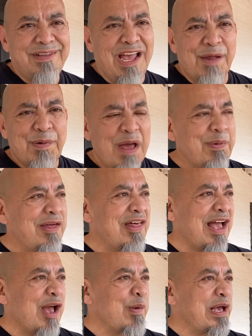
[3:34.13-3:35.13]
I'm right by the
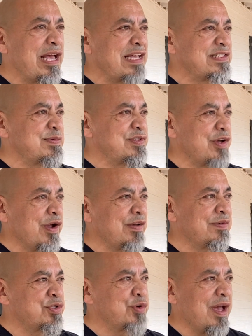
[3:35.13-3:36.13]
highway, guys. I'm sorry.
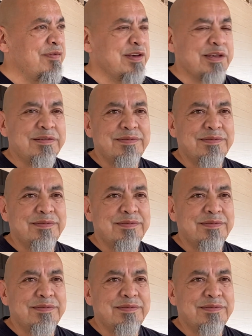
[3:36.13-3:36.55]
Traffic.